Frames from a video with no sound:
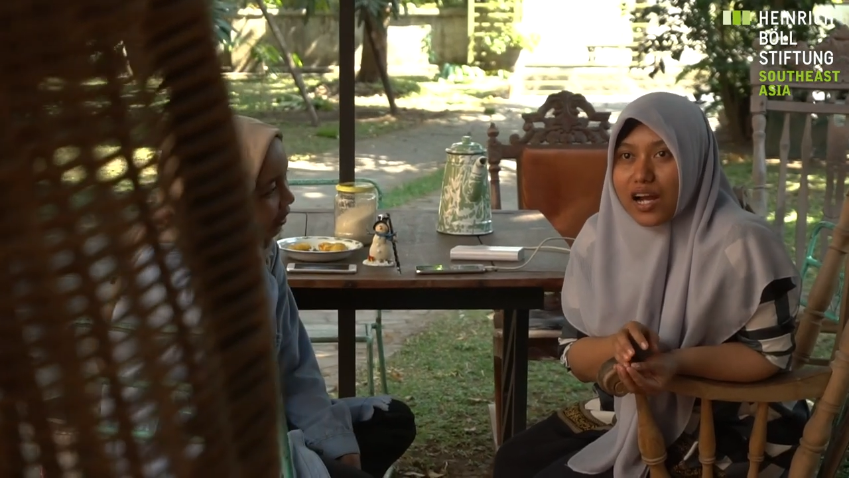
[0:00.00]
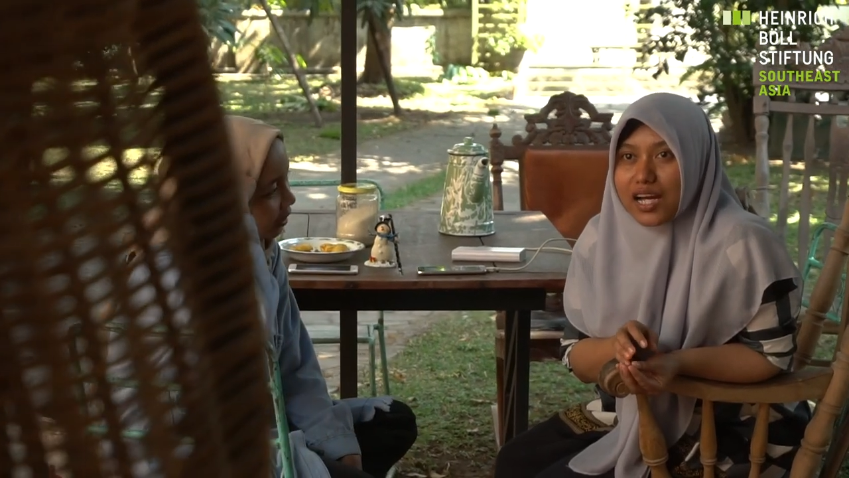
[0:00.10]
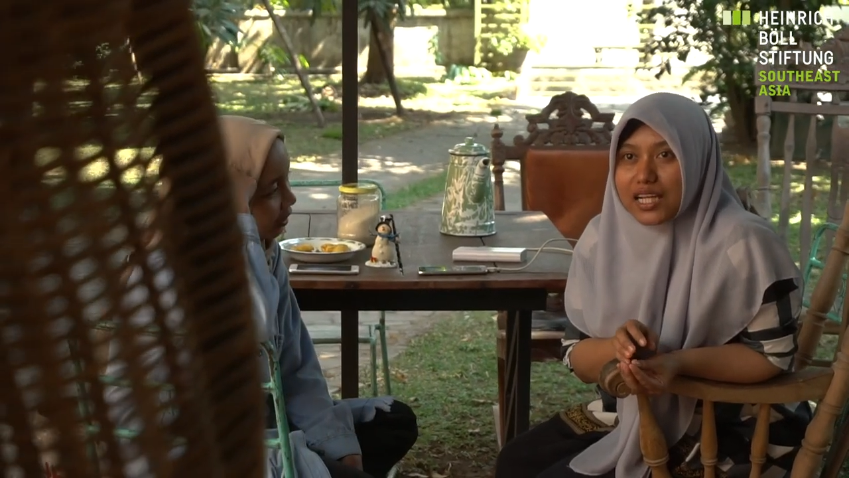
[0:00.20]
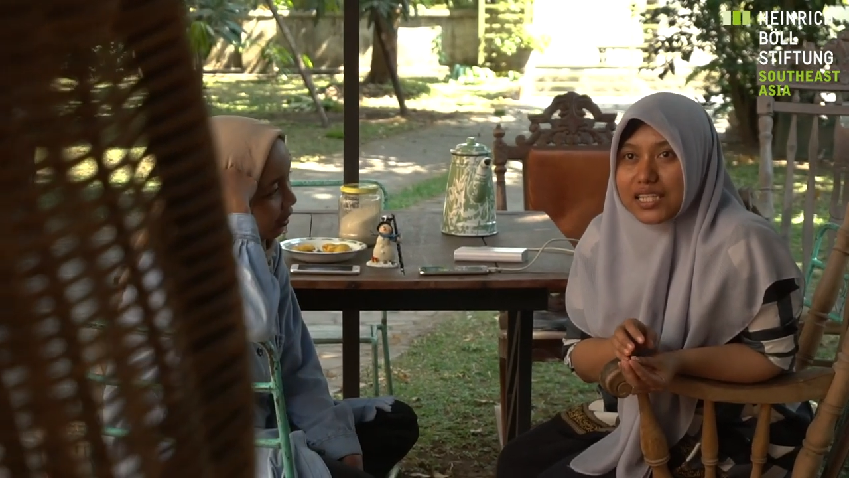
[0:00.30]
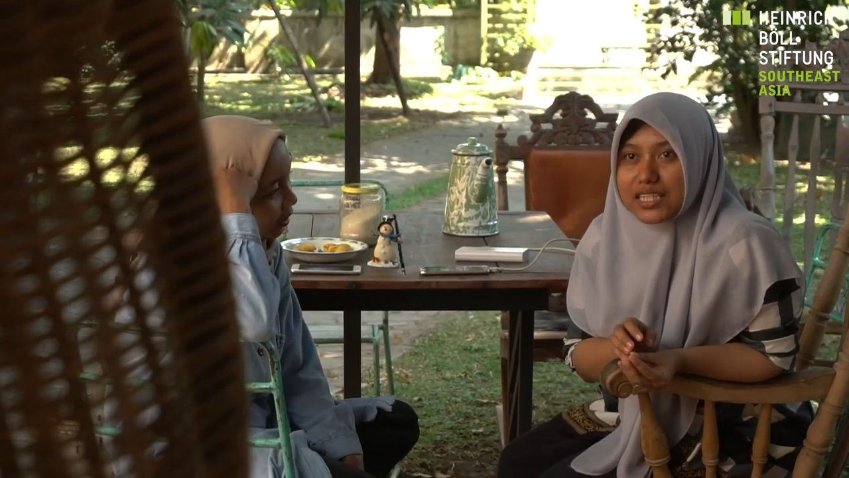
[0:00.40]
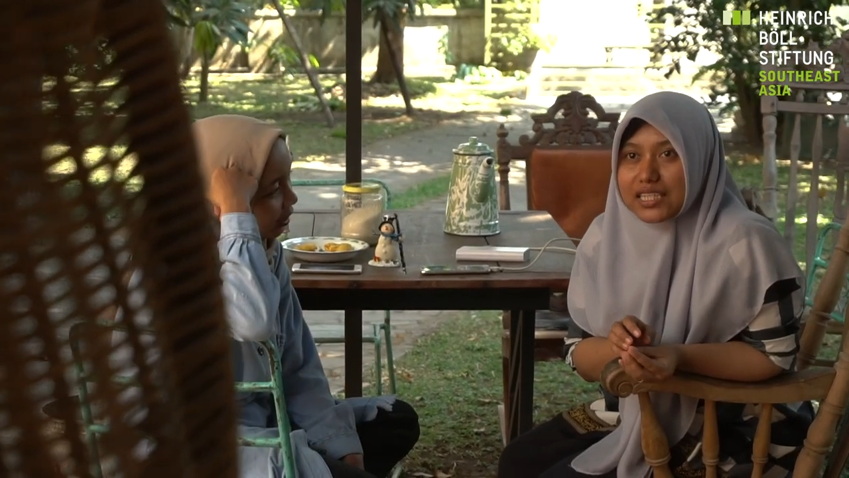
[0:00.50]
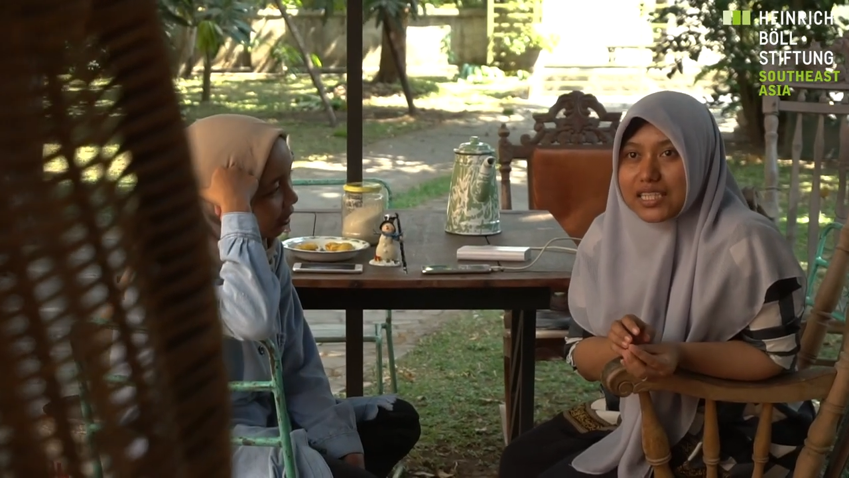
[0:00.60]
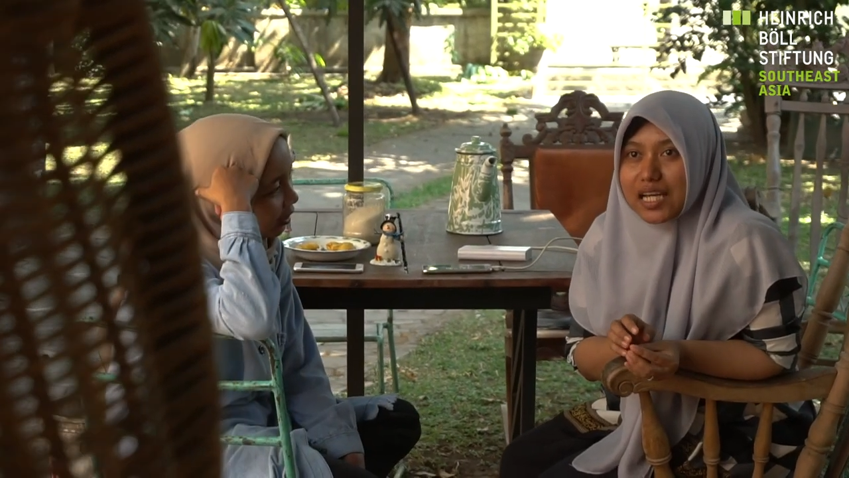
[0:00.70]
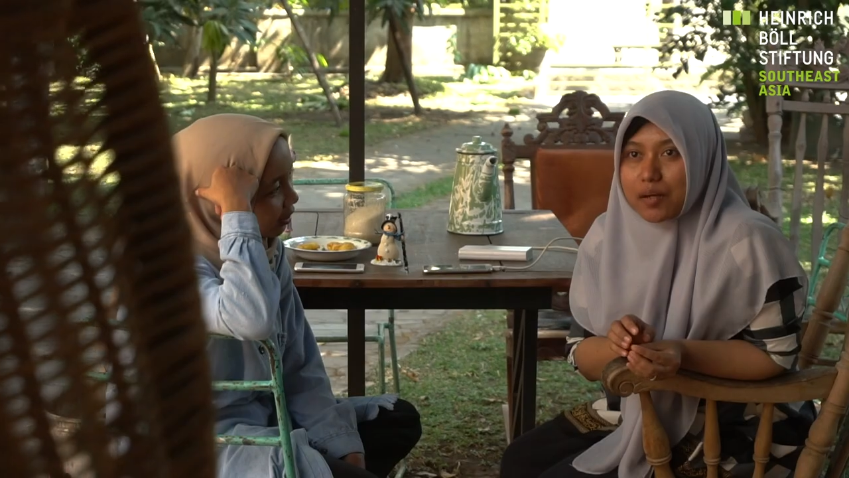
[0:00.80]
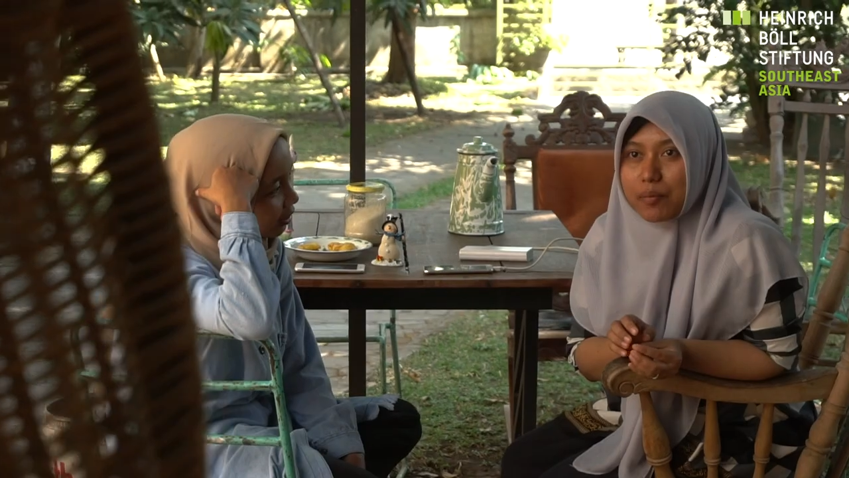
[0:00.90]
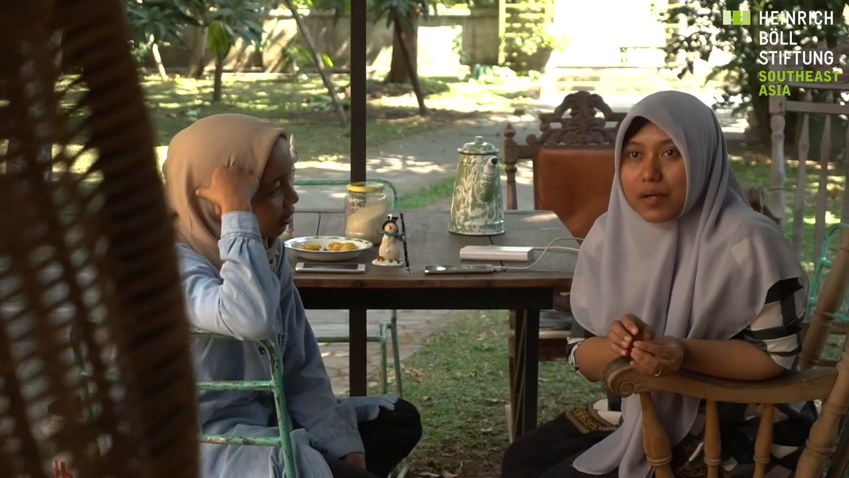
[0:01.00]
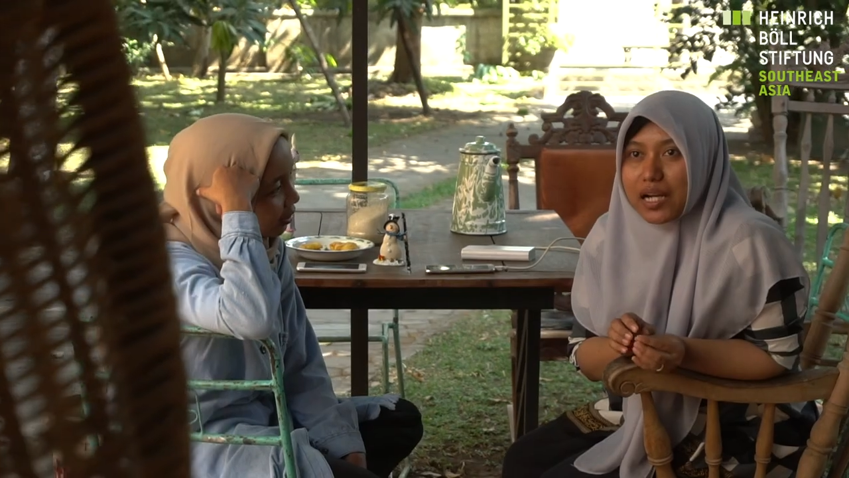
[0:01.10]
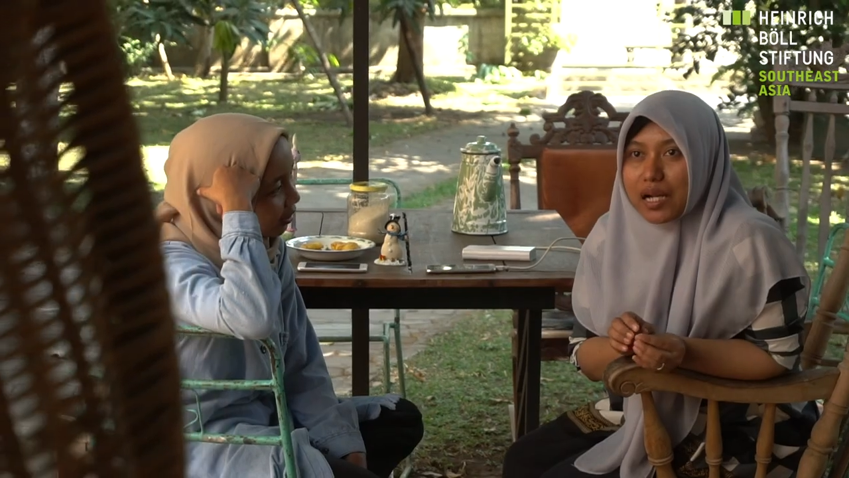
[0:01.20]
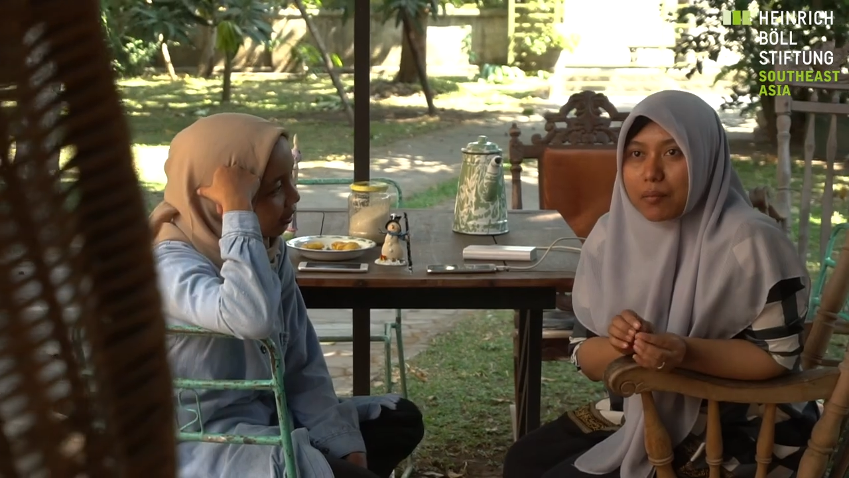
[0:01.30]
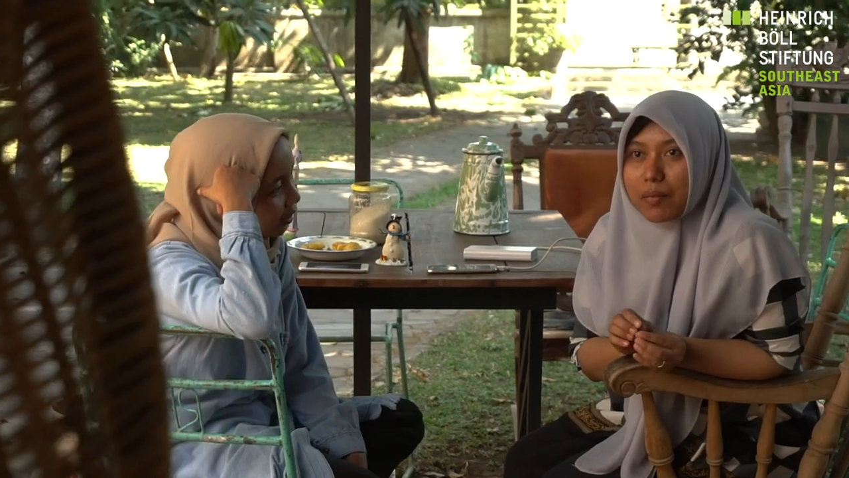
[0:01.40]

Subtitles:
but it is our children